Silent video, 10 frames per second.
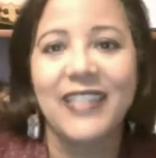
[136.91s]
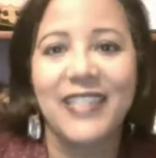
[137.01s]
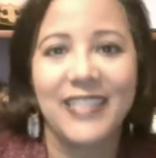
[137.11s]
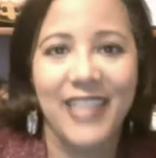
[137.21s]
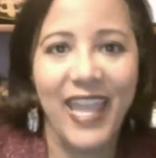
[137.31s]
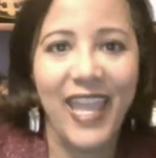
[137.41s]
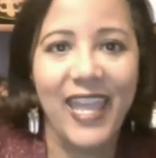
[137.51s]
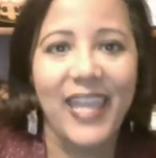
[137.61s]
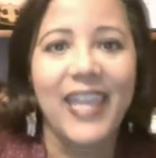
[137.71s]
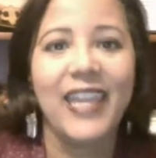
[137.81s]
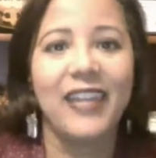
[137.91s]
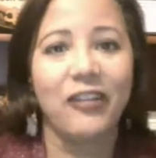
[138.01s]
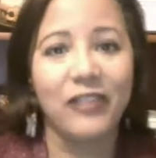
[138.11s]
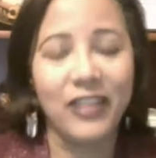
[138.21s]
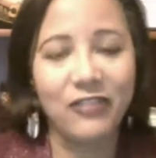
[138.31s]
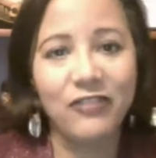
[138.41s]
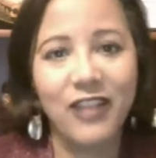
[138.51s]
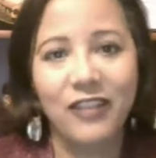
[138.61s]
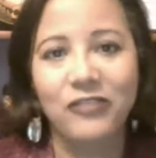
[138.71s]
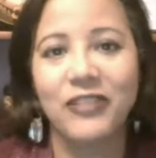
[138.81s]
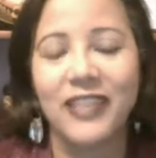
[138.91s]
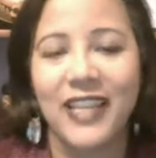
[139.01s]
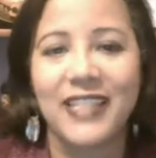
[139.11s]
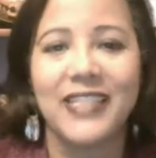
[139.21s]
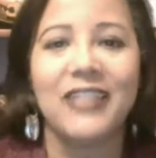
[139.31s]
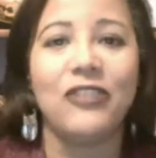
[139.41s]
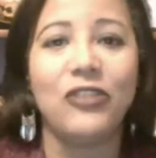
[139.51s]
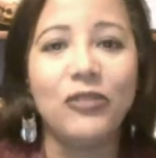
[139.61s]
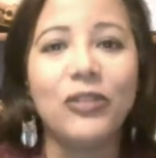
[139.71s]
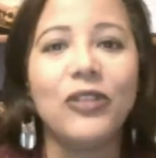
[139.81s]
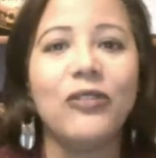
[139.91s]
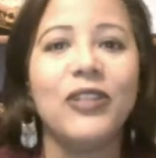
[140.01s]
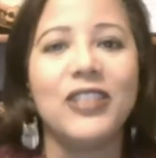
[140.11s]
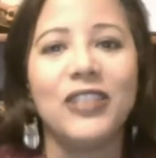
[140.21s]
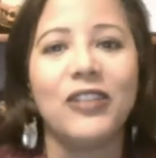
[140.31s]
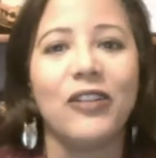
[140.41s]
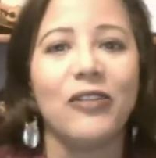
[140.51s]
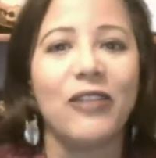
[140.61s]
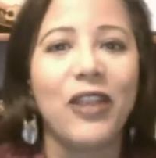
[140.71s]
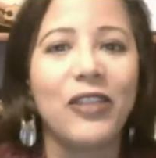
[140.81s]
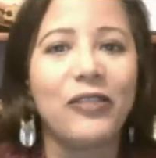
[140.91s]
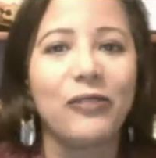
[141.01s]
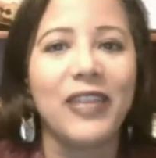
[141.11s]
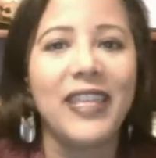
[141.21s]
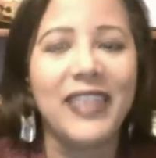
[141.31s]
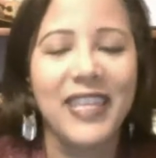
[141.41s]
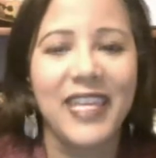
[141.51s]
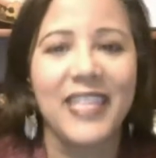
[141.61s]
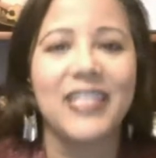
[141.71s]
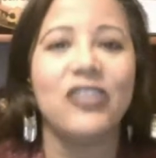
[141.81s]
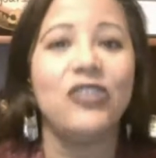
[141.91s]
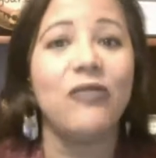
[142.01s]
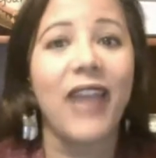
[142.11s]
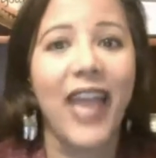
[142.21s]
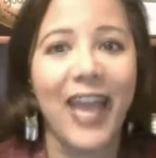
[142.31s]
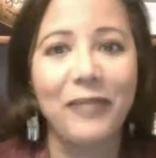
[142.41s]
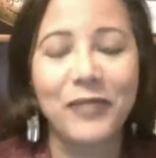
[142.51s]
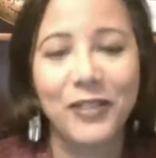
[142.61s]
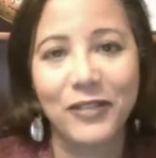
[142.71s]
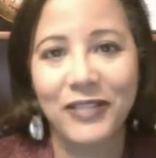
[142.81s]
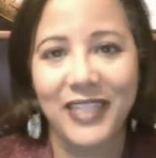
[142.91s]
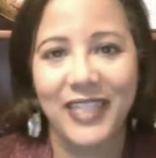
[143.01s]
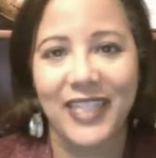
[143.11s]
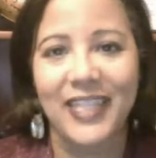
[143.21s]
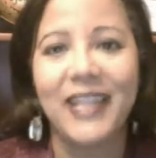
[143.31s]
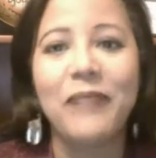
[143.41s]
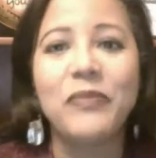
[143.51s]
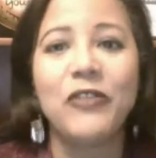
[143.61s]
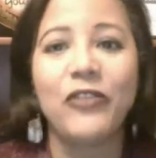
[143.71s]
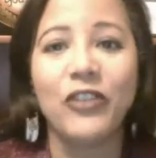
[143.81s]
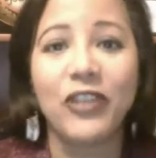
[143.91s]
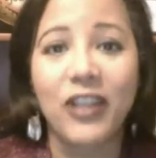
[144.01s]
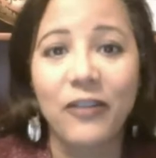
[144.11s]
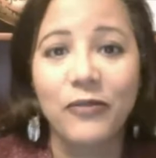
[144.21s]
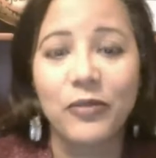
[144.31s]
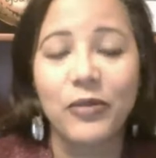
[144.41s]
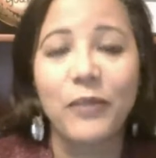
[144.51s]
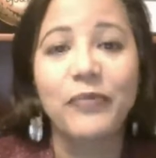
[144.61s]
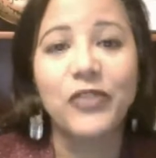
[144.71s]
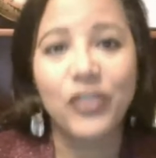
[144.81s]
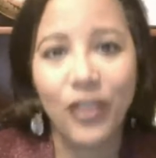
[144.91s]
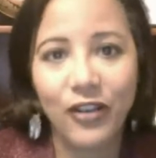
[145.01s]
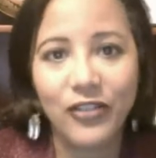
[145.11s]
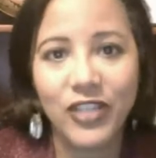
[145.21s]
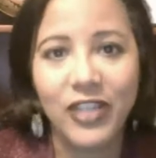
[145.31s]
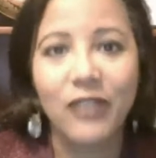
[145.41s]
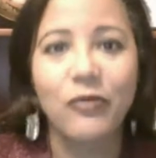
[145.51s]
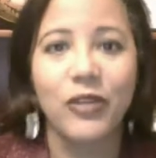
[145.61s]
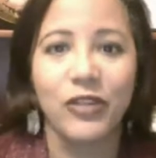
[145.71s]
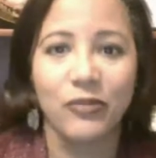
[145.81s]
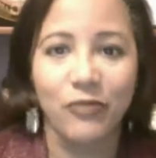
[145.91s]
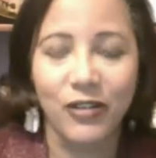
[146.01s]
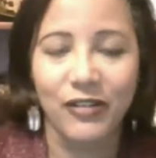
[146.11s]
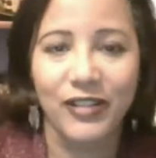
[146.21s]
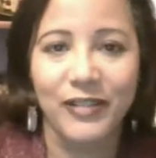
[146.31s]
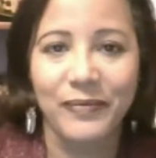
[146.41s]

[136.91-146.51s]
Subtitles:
Today, in our introductory lesson, you are going to learn 3 things that you absolutely need to feel comfortable charging what you're worth.